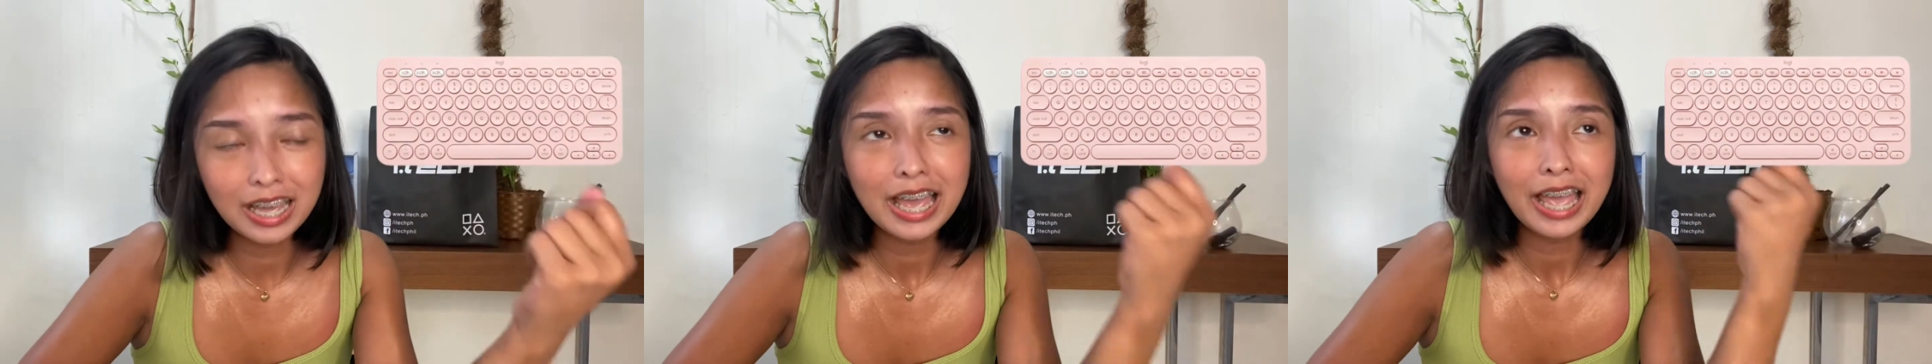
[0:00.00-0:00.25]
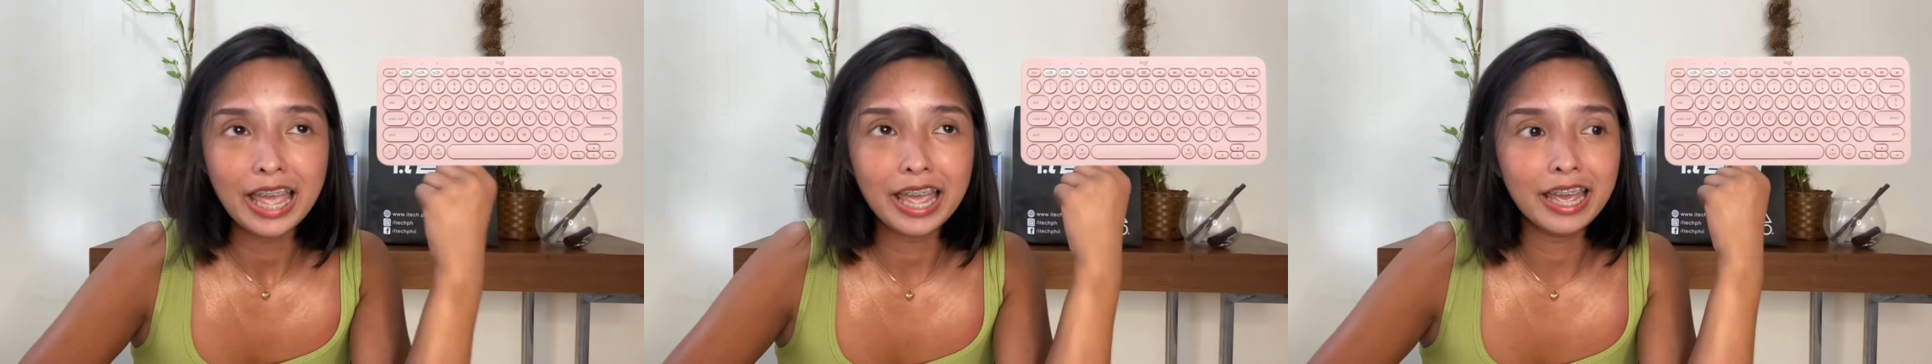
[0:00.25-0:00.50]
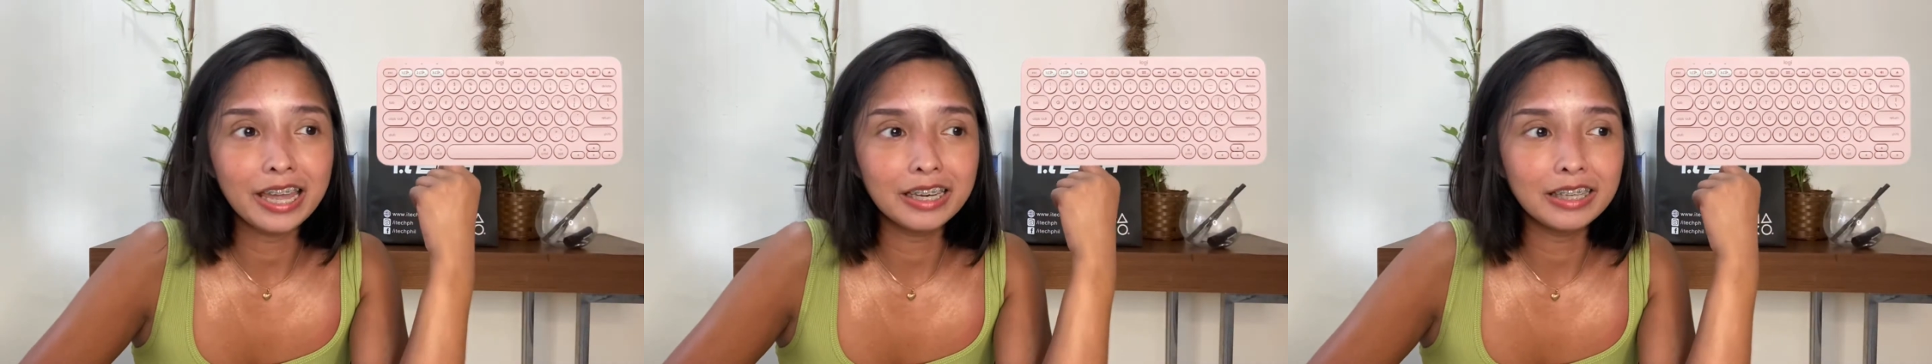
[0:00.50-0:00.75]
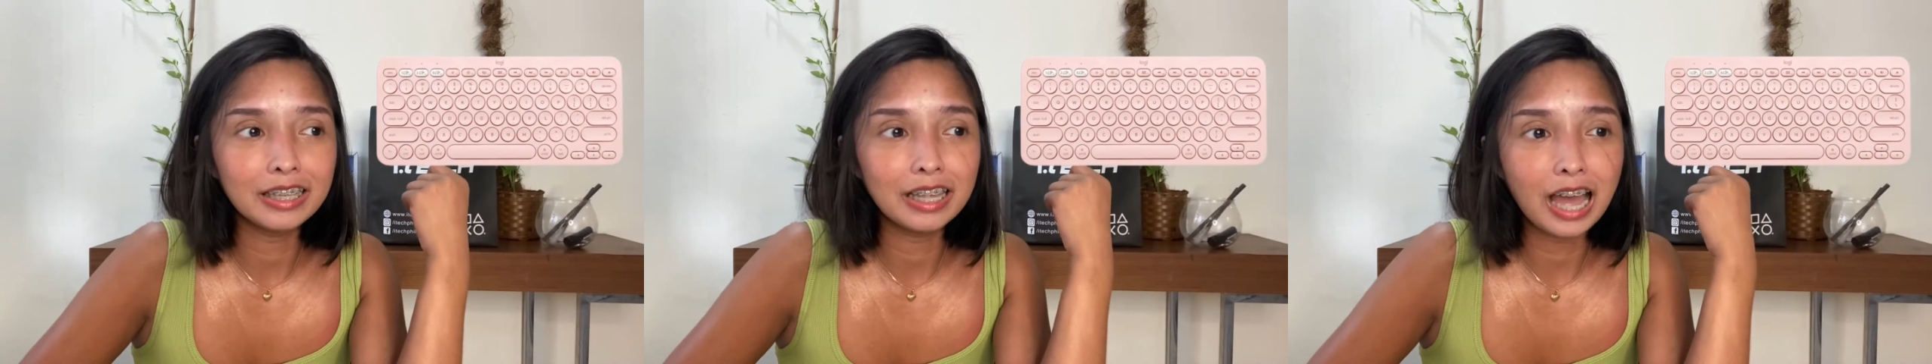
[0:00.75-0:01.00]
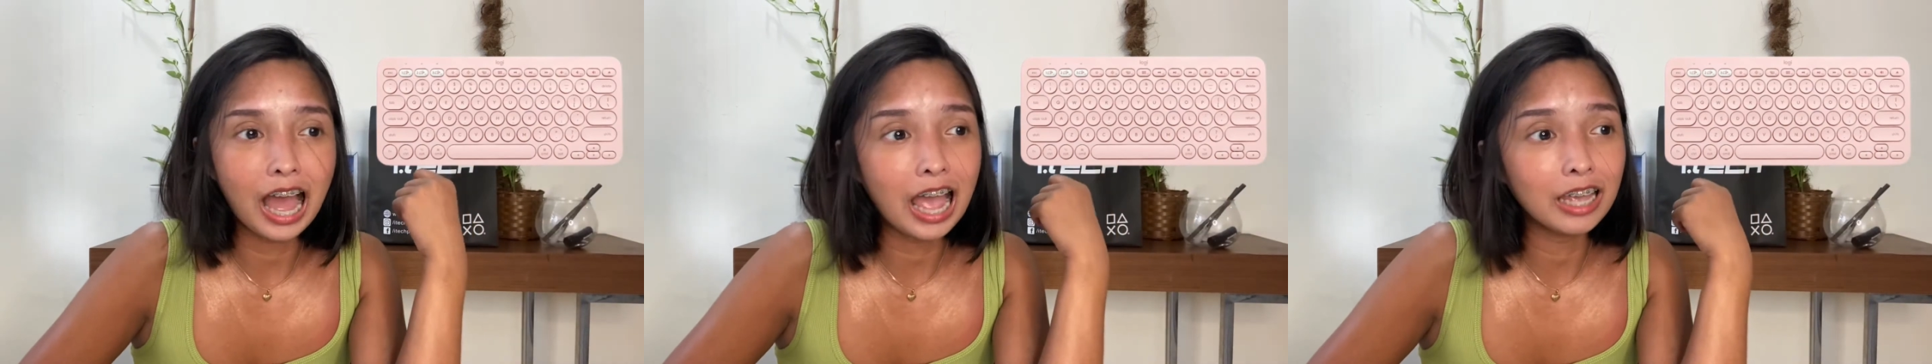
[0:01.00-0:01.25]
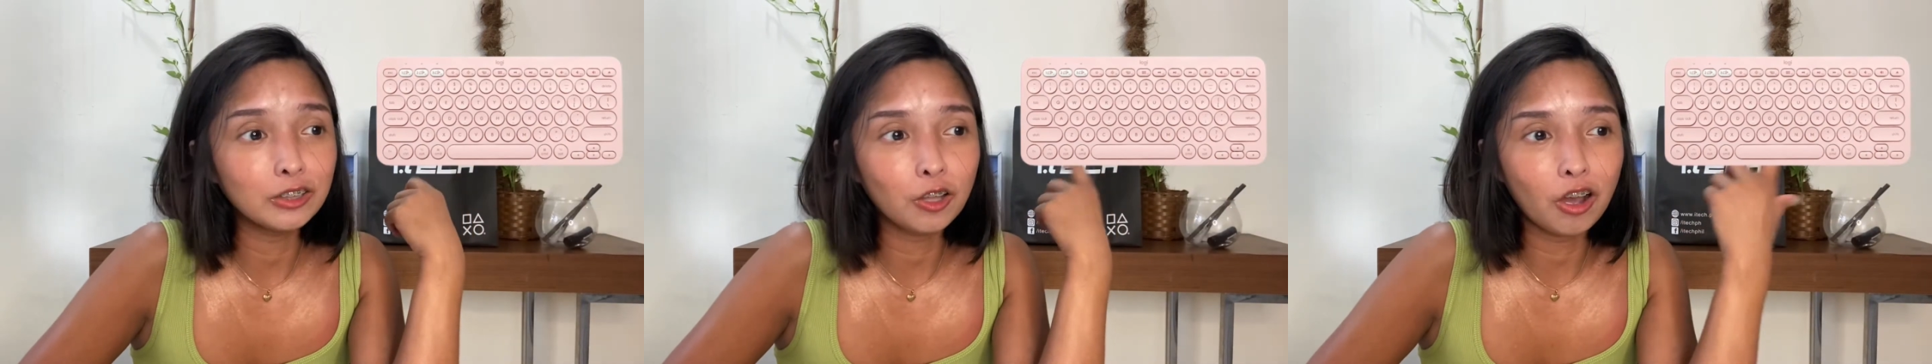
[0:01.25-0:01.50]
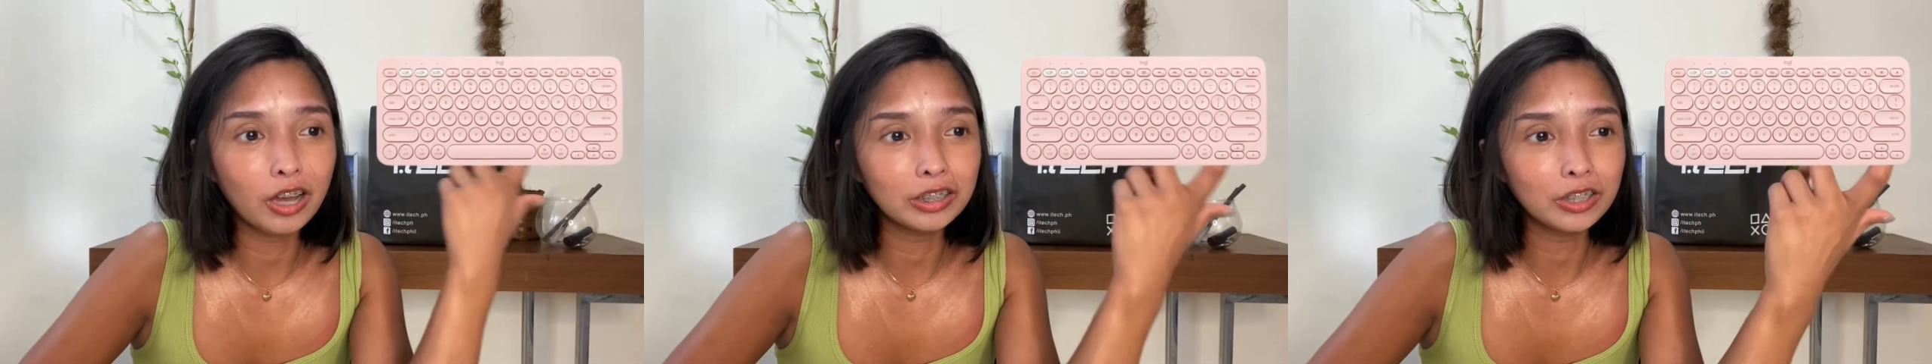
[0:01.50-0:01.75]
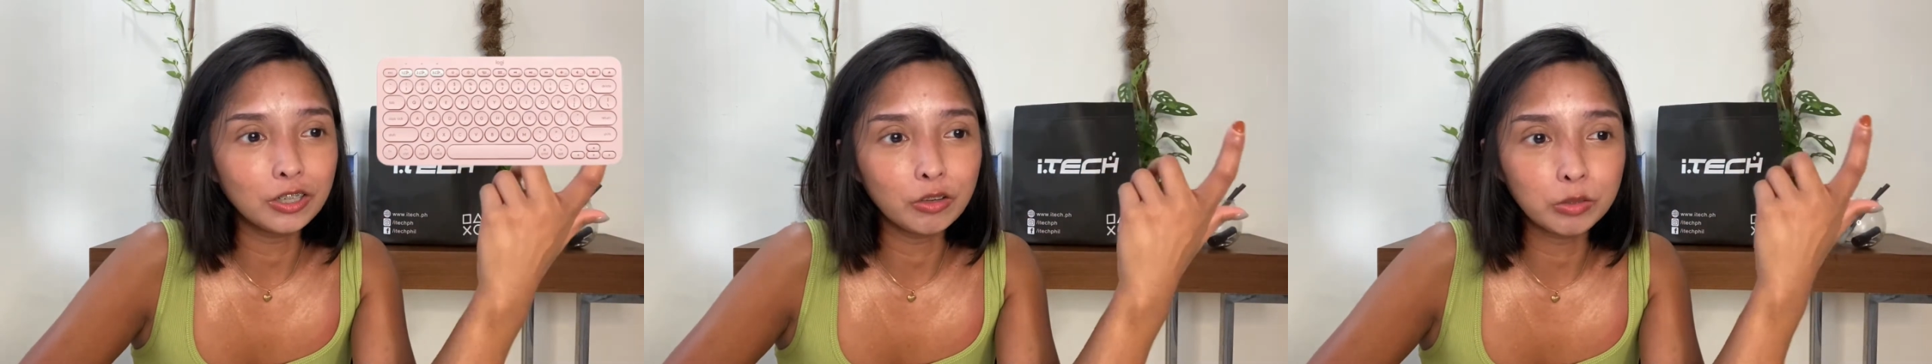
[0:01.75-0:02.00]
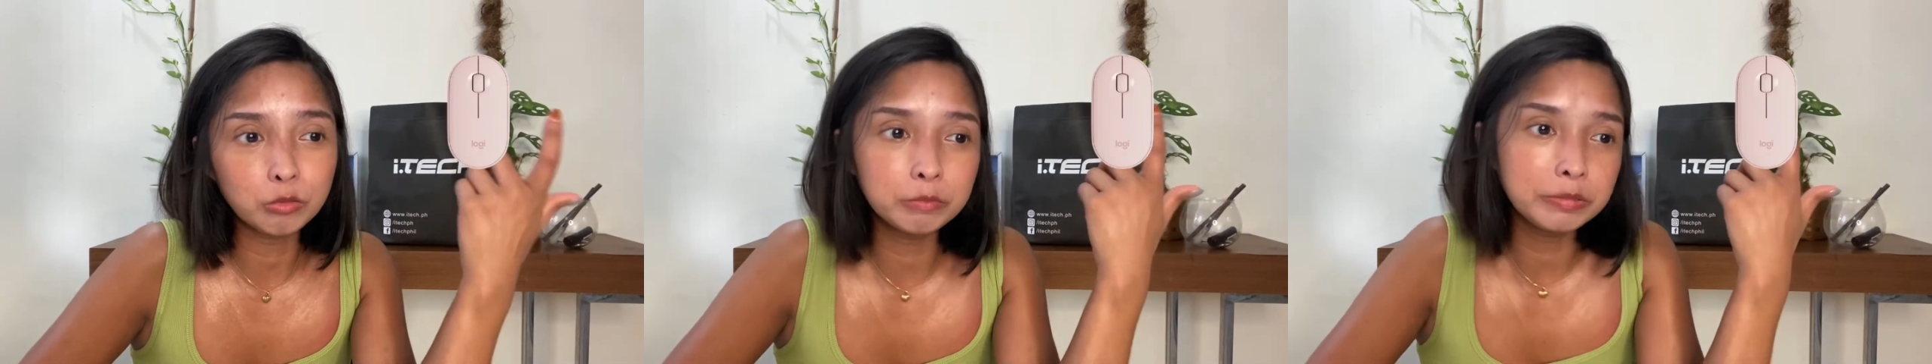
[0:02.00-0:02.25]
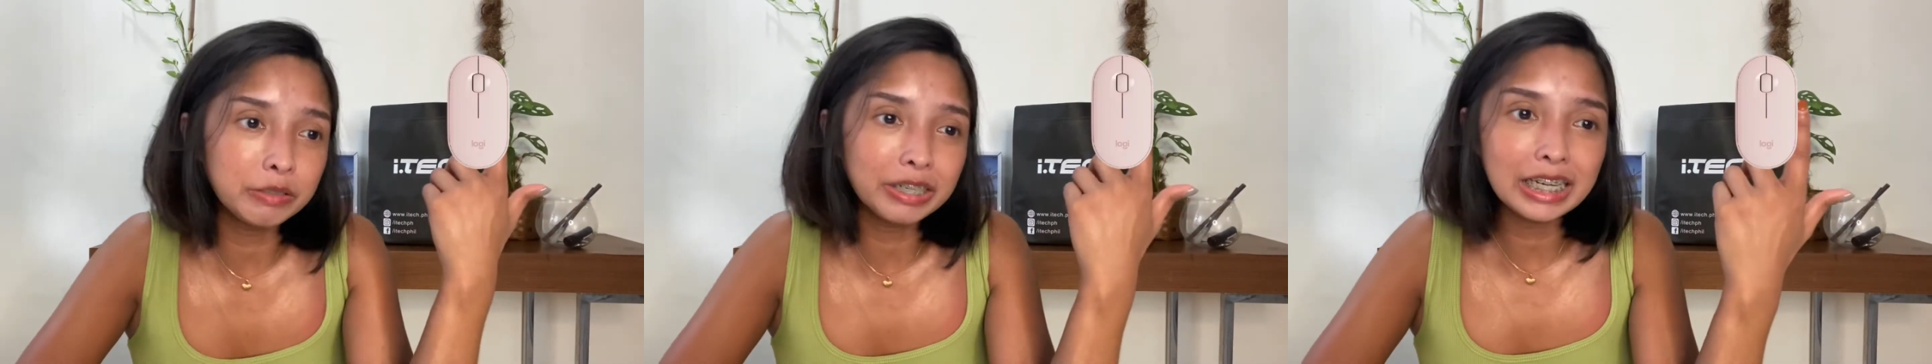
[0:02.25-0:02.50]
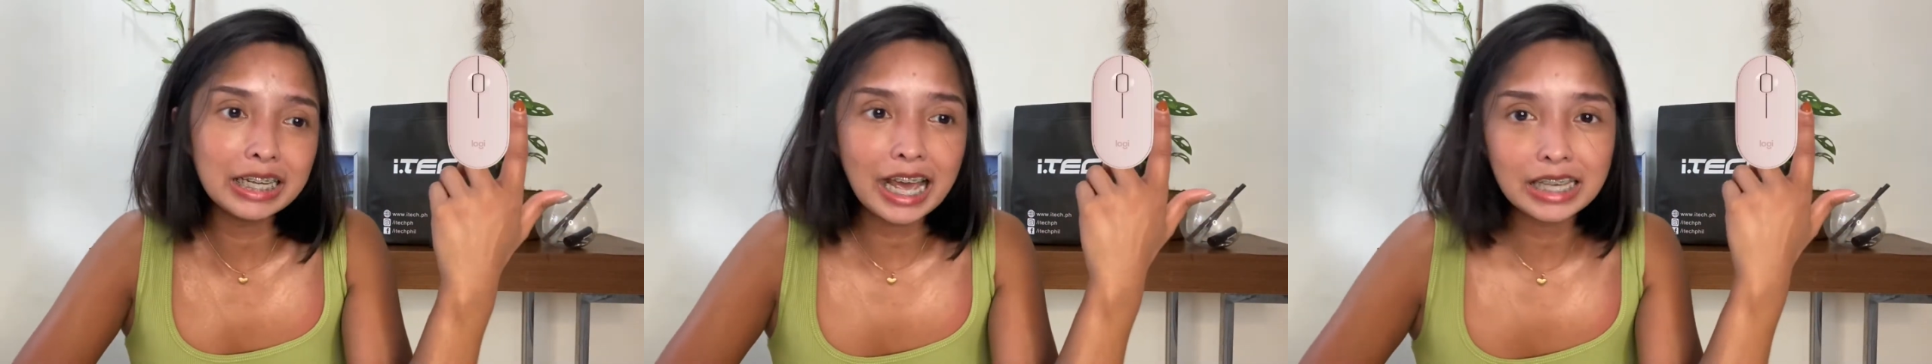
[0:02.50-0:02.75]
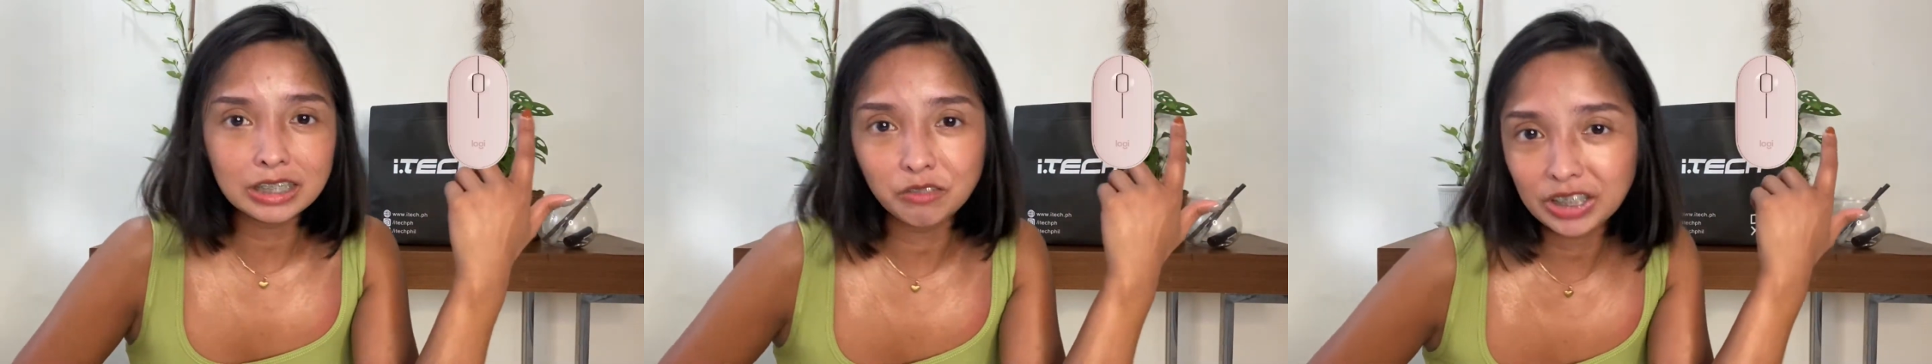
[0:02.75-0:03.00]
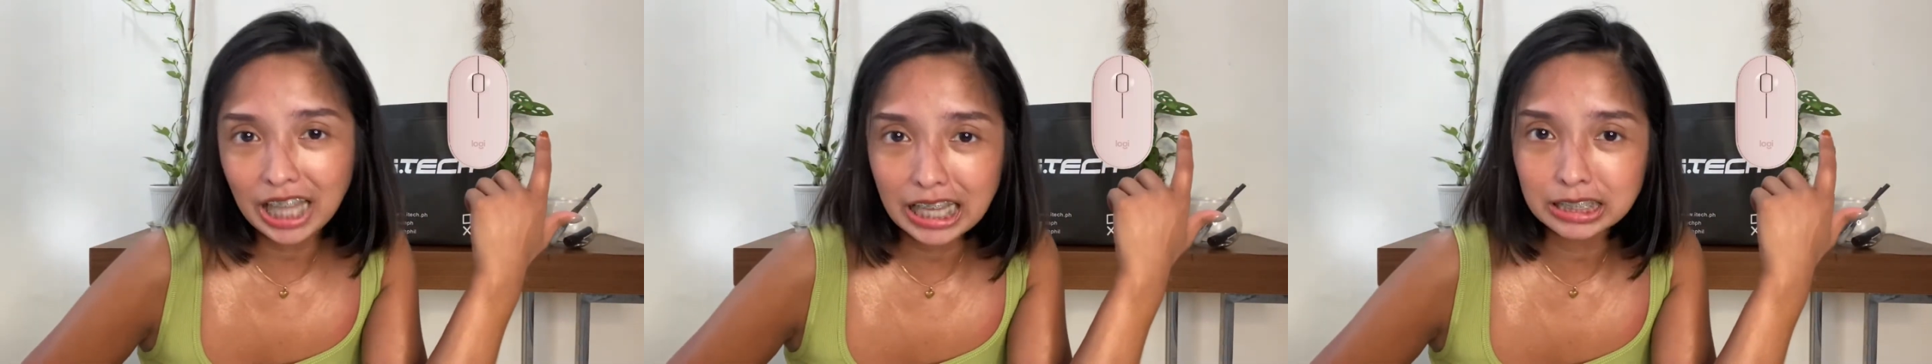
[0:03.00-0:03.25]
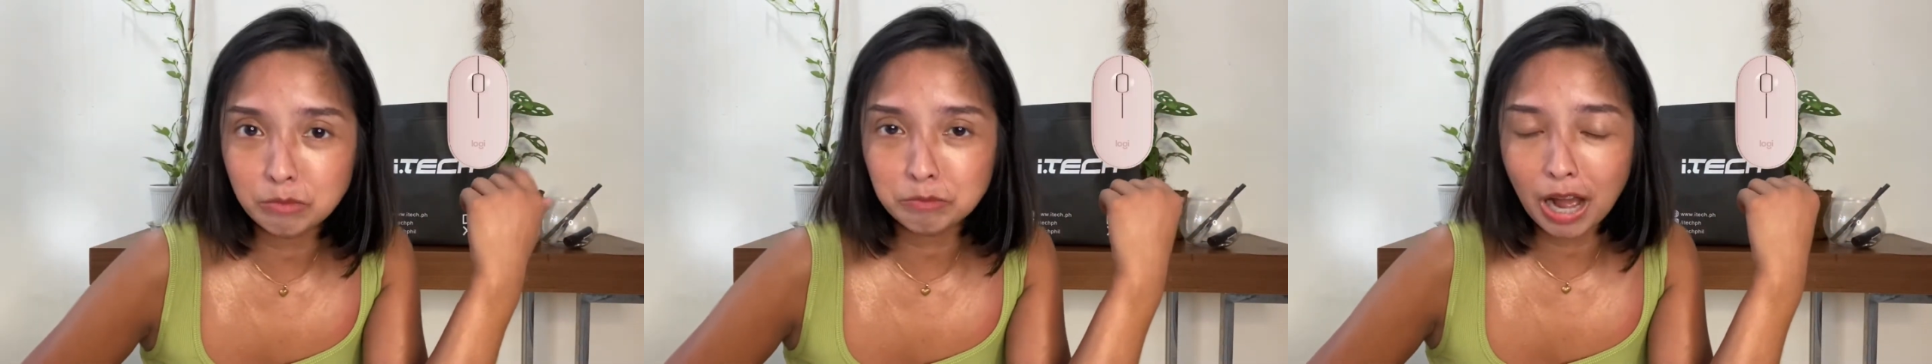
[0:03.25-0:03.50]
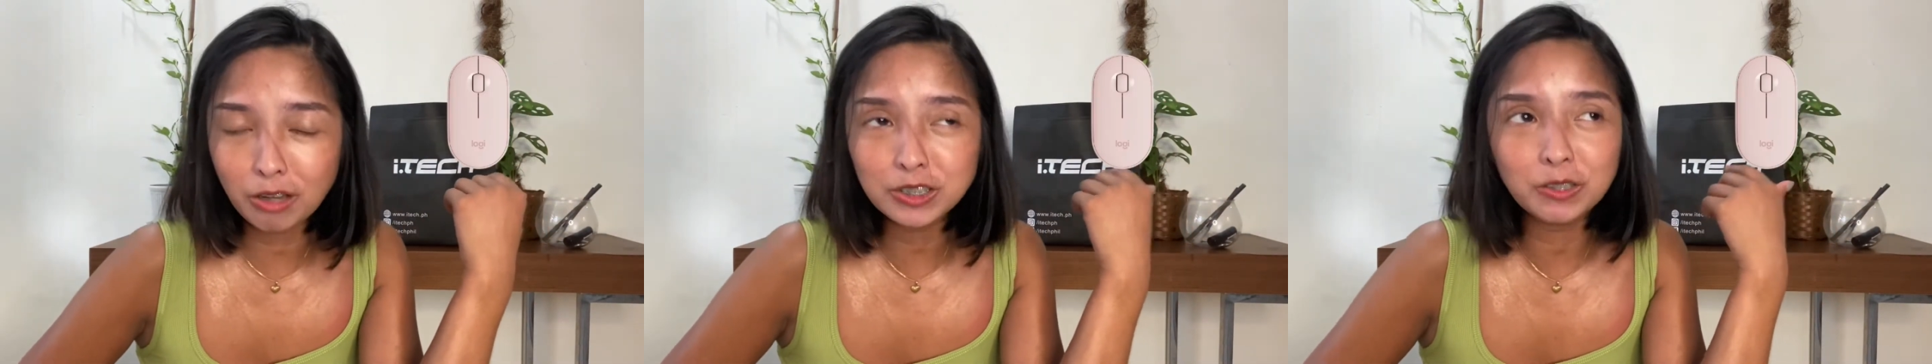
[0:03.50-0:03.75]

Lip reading: and I thought, it would be really nice if it has a mouse.